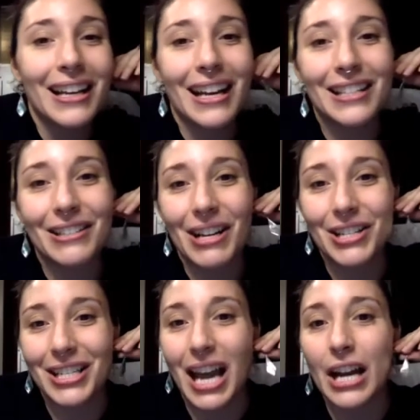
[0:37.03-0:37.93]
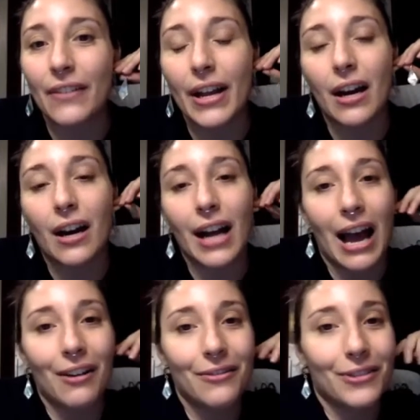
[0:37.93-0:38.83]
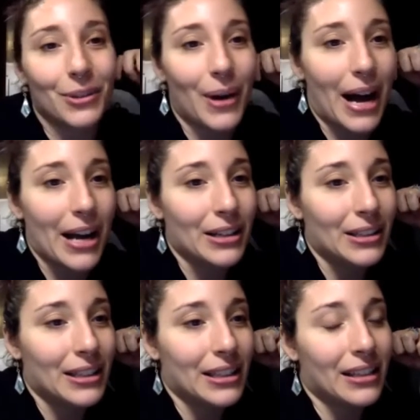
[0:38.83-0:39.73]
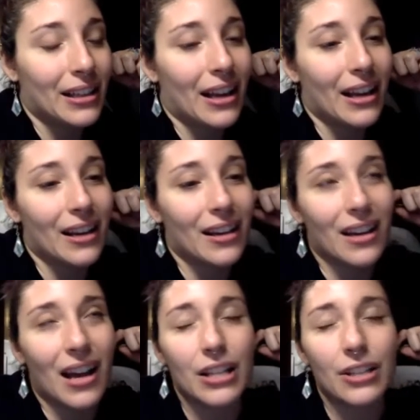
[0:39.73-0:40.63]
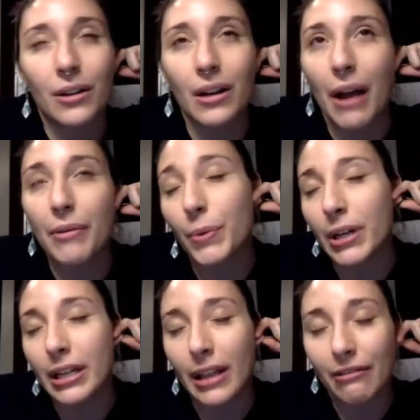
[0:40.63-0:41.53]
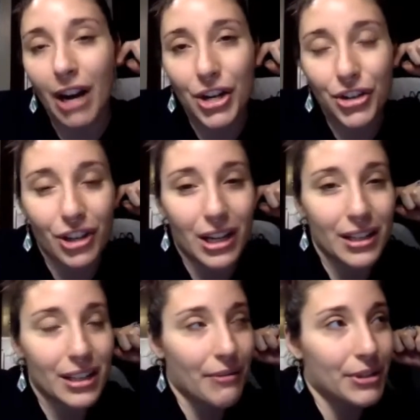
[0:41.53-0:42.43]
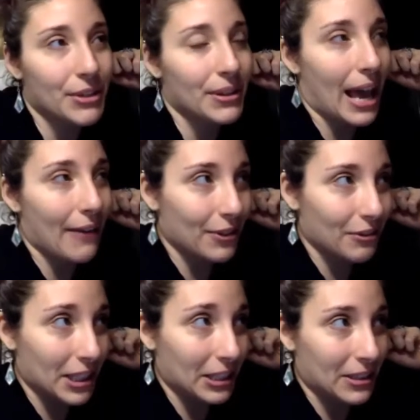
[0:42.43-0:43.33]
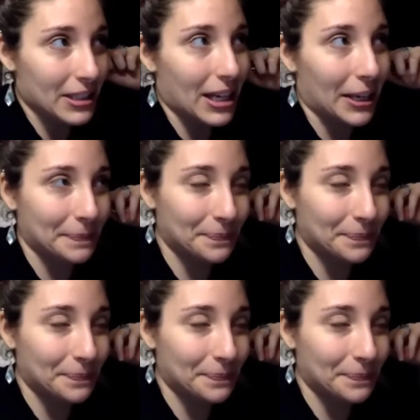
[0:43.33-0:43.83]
And so I just kind of like hung out for a while. And then like I was working in like restaurants, and I was doing that for a really long time.